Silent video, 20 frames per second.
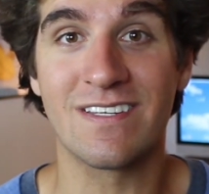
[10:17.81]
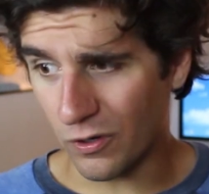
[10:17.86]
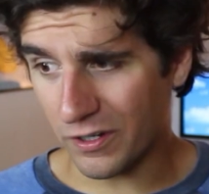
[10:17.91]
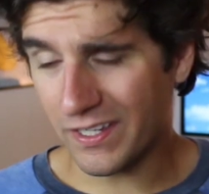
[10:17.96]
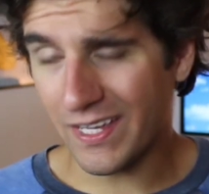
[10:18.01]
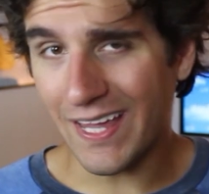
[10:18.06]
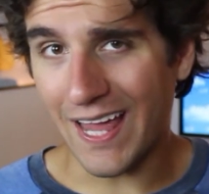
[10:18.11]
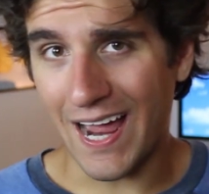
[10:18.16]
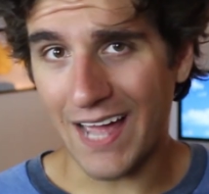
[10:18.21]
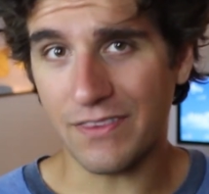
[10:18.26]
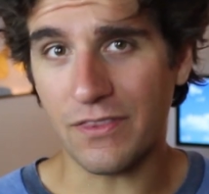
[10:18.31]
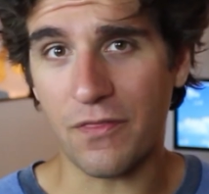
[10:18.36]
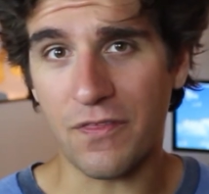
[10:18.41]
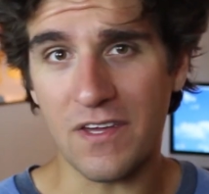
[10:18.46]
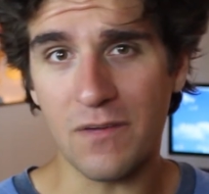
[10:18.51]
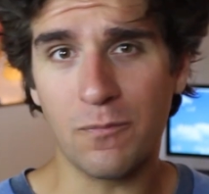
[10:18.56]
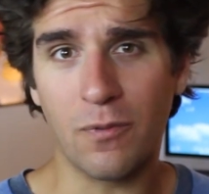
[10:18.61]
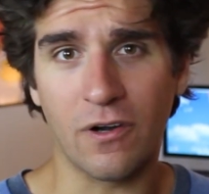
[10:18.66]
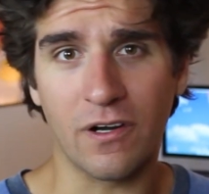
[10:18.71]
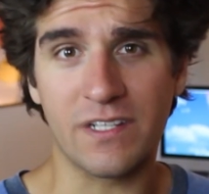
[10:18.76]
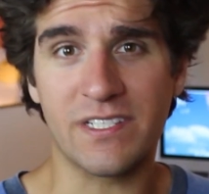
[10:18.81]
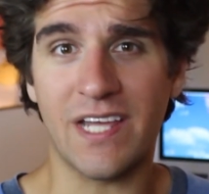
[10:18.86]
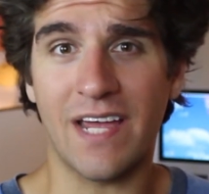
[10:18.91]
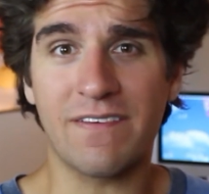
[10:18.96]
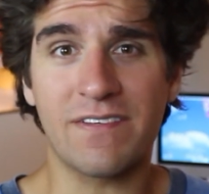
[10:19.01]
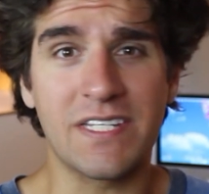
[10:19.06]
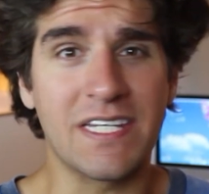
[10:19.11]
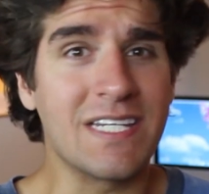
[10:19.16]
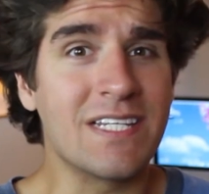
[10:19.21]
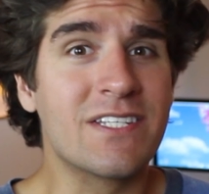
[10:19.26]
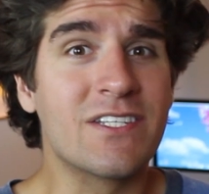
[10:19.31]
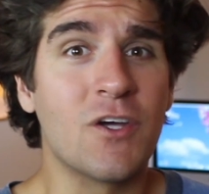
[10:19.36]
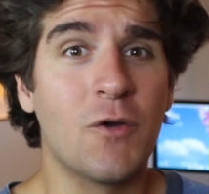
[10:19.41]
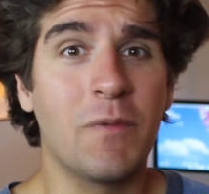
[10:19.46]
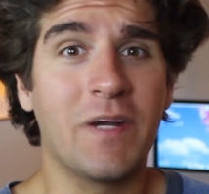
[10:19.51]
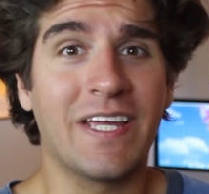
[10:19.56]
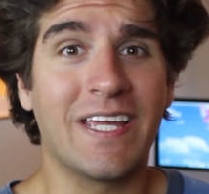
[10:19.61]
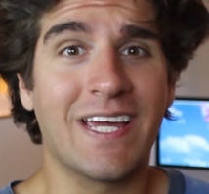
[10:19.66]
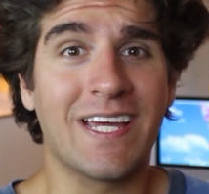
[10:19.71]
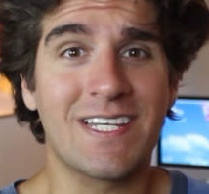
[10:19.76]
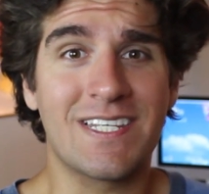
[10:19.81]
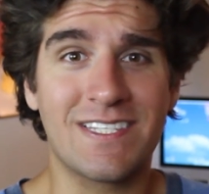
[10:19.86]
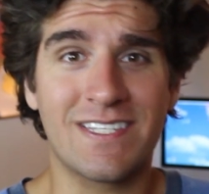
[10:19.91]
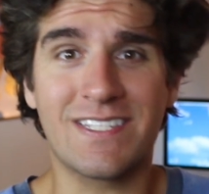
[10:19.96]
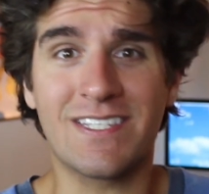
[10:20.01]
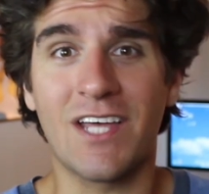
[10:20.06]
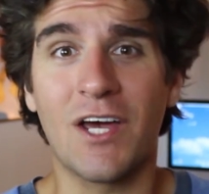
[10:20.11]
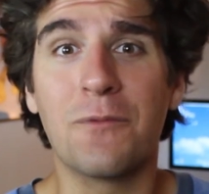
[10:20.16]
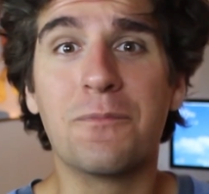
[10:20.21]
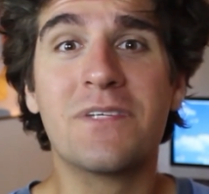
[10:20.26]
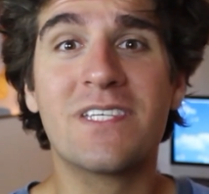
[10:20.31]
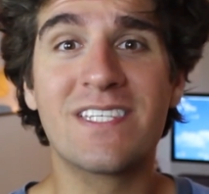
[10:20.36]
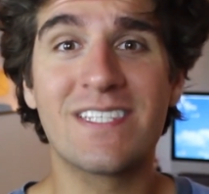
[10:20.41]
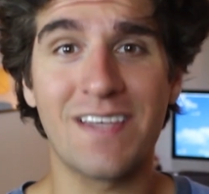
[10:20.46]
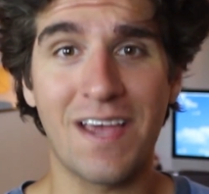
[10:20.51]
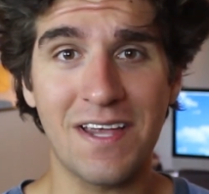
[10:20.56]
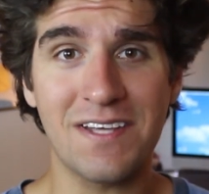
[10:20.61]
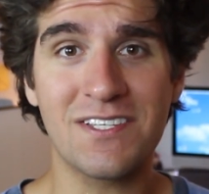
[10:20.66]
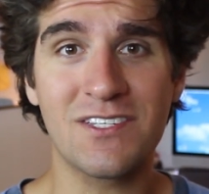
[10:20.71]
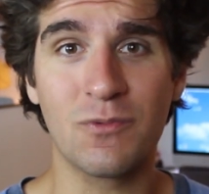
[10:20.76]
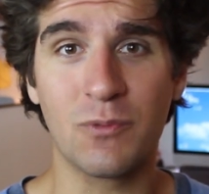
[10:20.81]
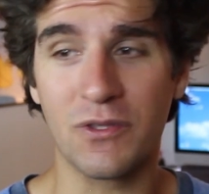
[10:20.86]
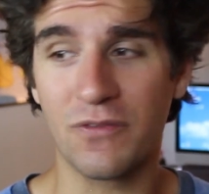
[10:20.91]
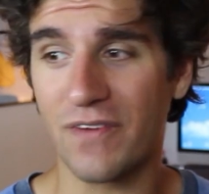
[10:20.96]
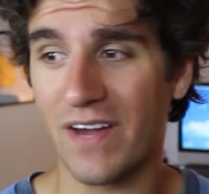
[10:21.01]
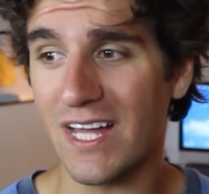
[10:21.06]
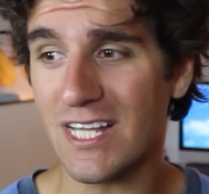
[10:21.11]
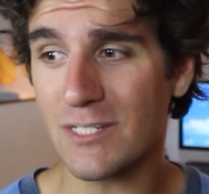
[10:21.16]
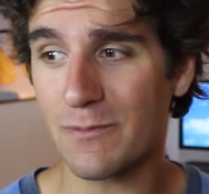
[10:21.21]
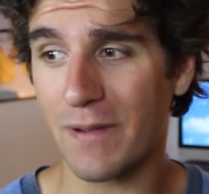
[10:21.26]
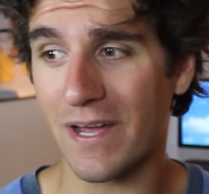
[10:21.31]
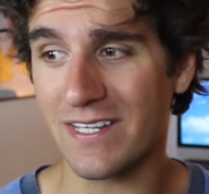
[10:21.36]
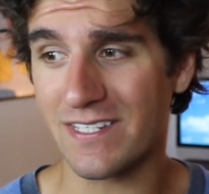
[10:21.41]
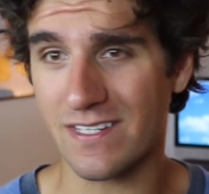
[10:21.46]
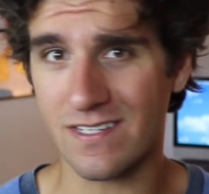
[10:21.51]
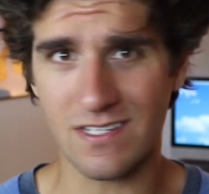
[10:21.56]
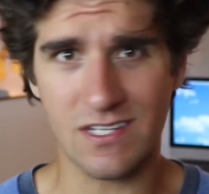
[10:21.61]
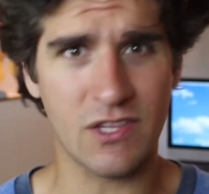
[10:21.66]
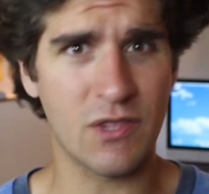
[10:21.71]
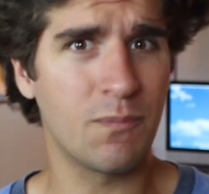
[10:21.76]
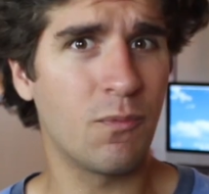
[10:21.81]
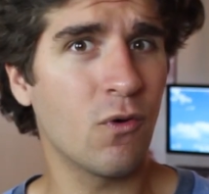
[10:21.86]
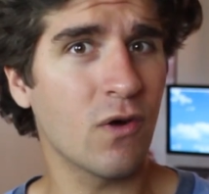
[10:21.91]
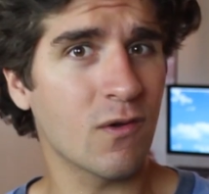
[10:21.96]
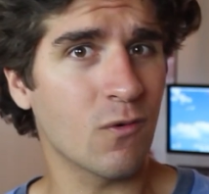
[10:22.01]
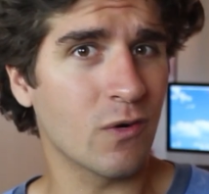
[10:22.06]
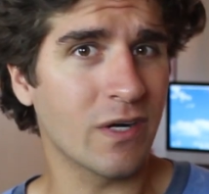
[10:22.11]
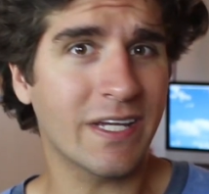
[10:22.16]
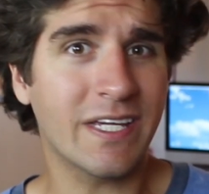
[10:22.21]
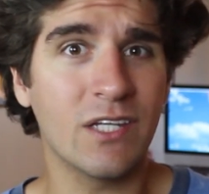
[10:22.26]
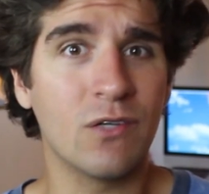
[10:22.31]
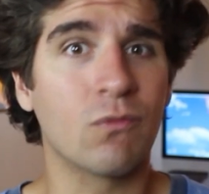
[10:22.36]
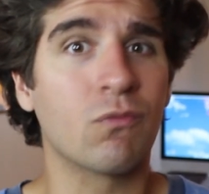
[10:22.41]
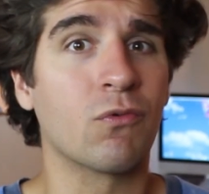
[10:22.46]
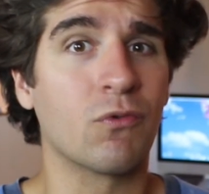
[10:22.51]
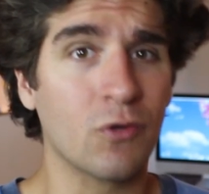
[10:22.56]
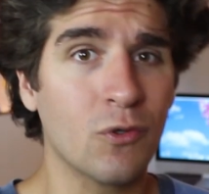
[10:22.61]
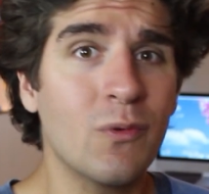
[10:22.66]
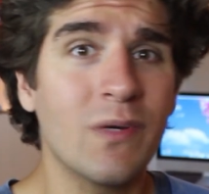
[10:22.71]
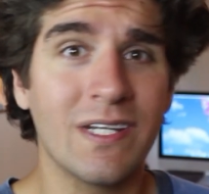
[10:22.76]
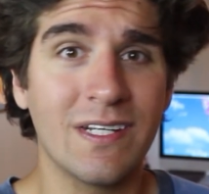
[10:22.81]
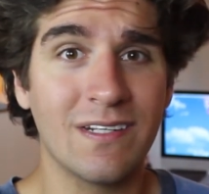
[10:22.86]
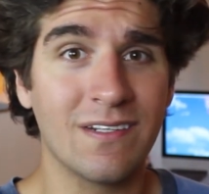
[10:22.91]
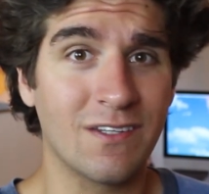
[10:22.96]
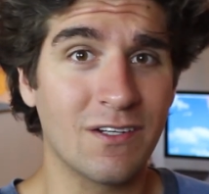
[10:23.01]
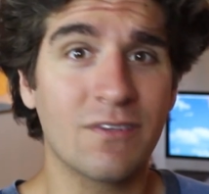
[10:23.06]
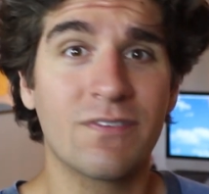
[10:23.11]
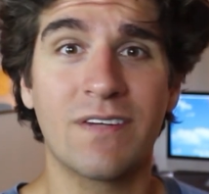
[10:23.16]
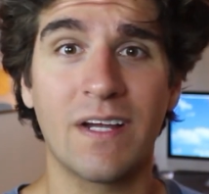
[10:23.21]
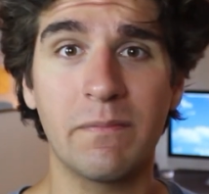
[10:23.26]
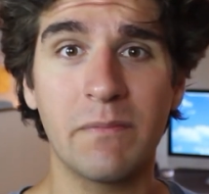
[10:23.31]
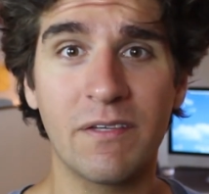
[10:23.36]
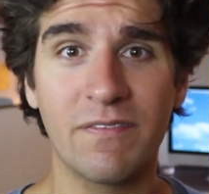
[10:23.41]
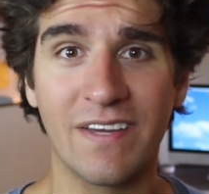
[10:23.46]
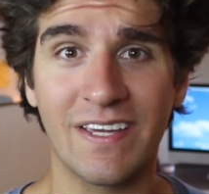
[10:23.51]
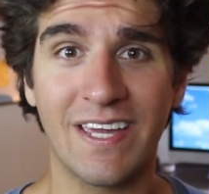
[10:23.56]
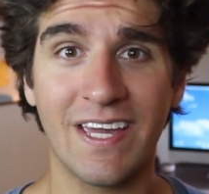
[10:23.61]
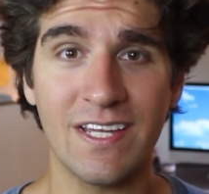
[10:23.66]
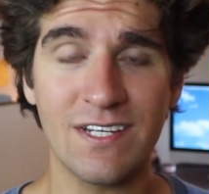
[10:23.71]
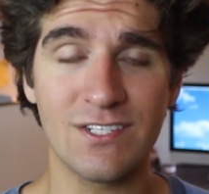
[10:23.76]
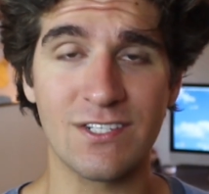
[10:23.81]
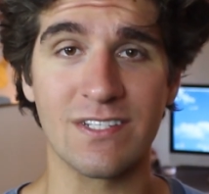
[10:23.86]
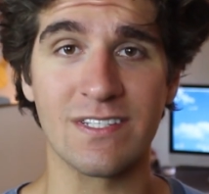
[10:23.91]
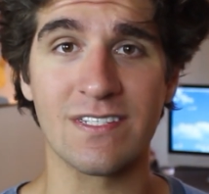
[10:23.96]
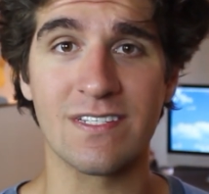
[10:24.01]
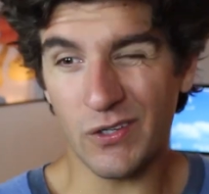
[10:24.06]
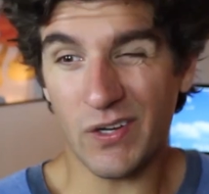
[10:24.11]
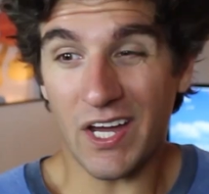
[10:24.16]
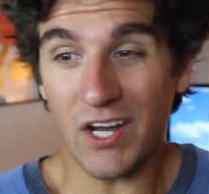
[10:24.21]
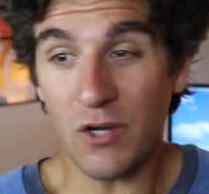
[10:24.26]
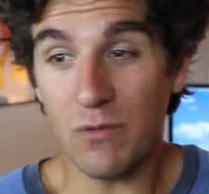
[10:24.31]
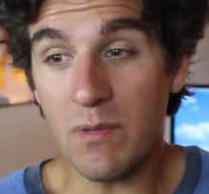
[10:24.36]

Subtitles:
Working at the theme parks, I've seen so many guests obsessed with FastPasses to the point where it can ruin their family vacations. You gotta